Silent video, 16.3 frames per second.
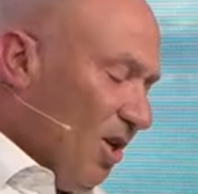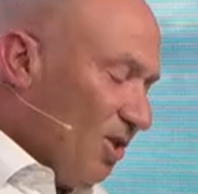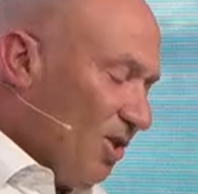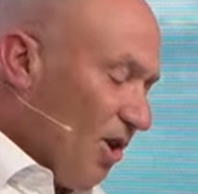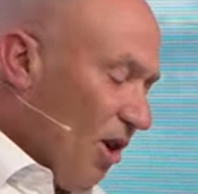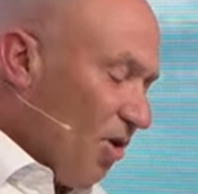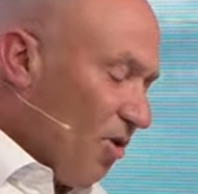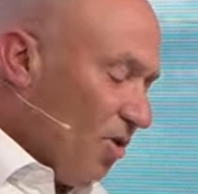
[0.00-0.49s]

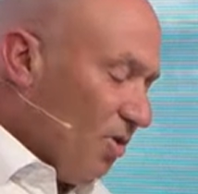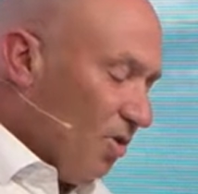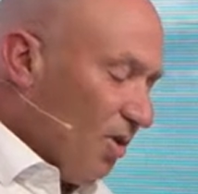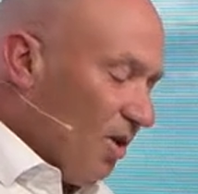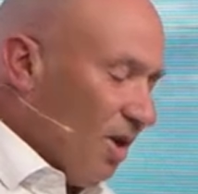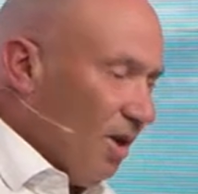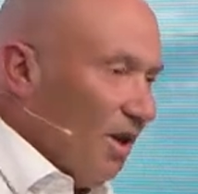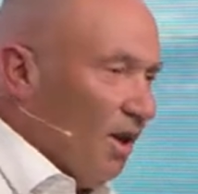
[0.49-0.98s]
So
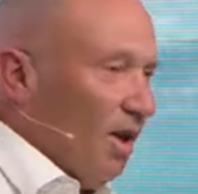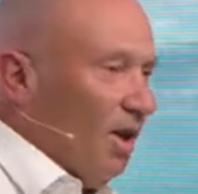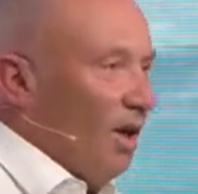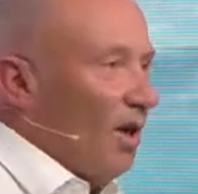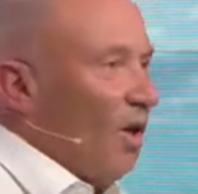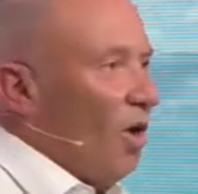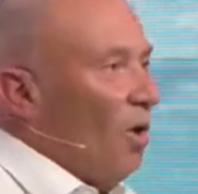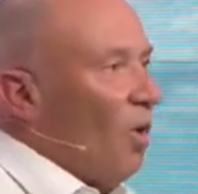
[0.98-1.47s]

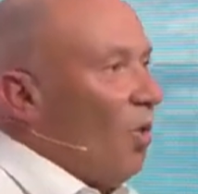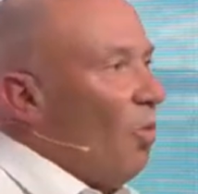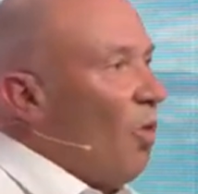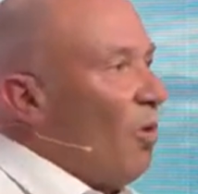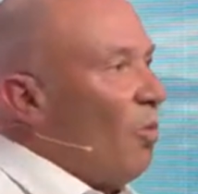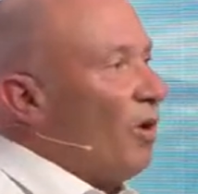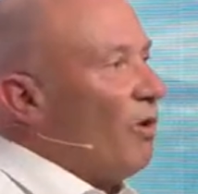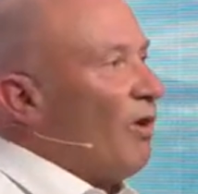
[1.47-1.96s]

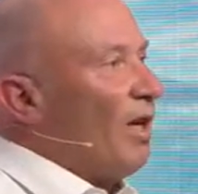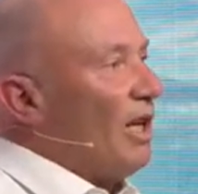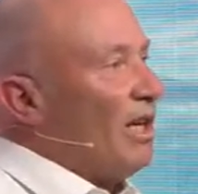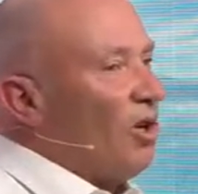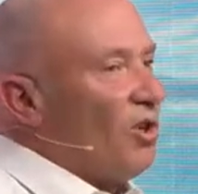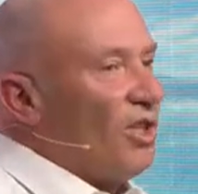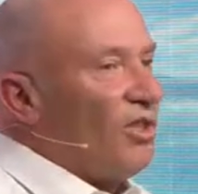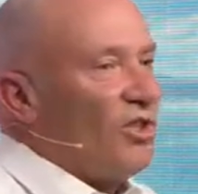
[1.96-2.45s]
what we're
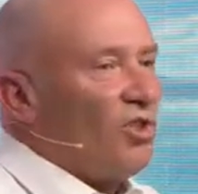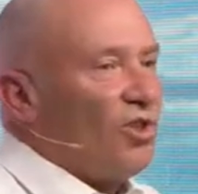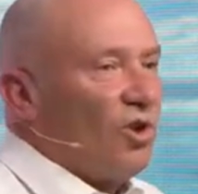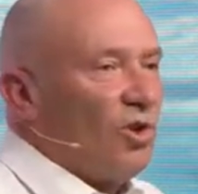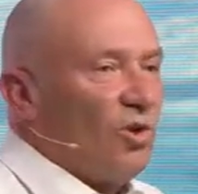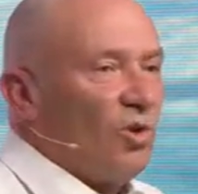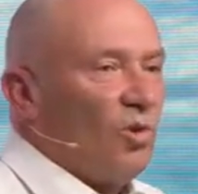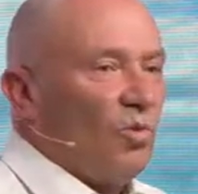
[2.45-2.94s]
really looking to
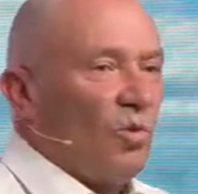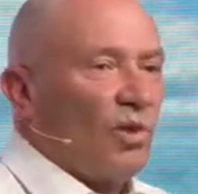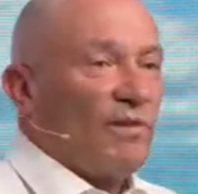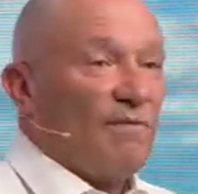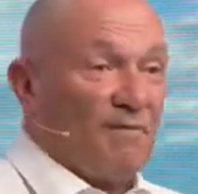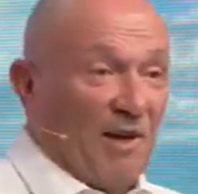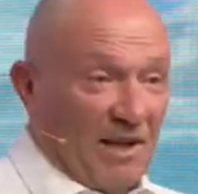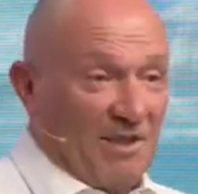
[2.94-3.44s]
do
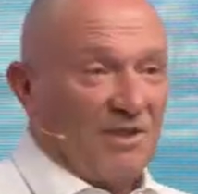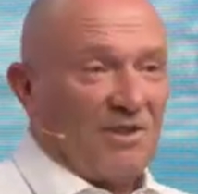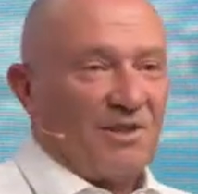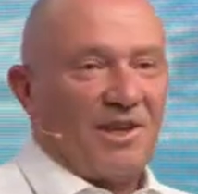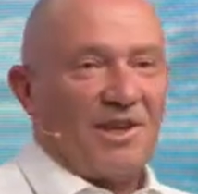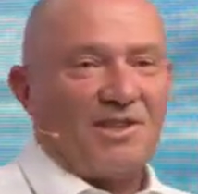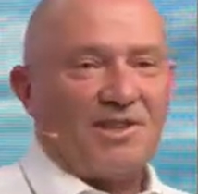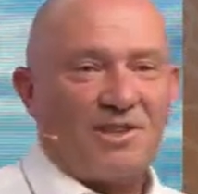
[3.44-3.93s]
with a fund
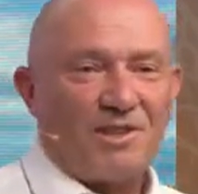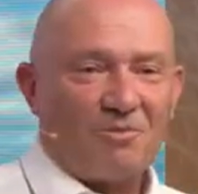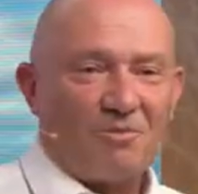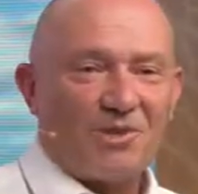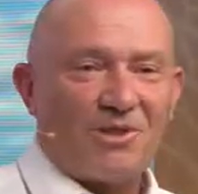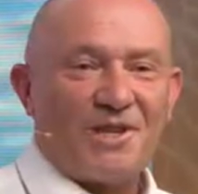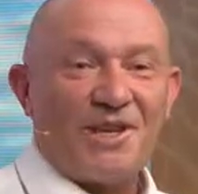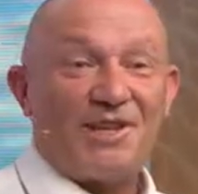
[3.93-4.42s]
that
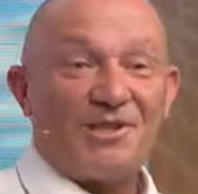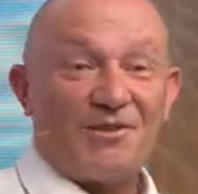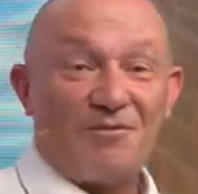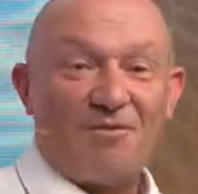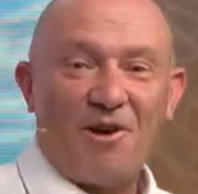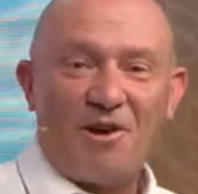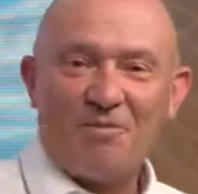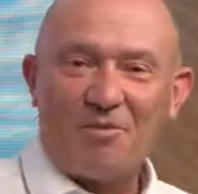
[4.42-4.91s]
was announced
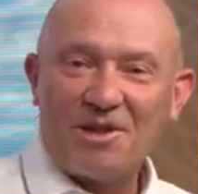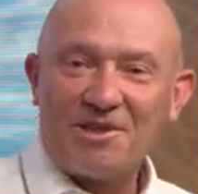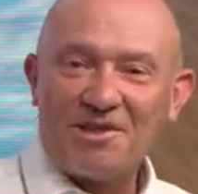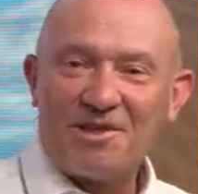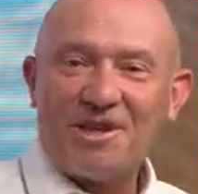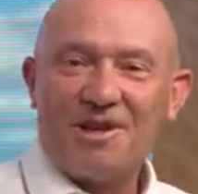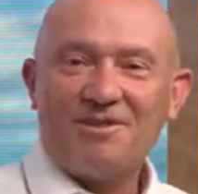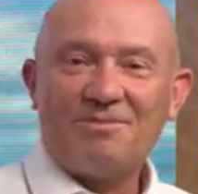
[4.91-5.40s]
5
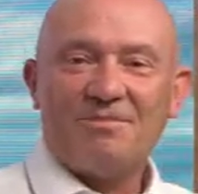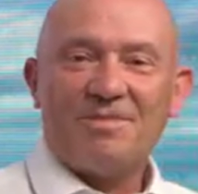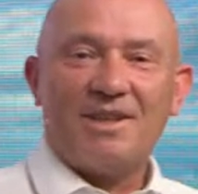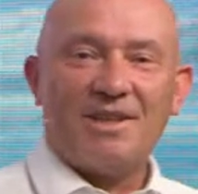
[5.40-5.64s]
weeks ago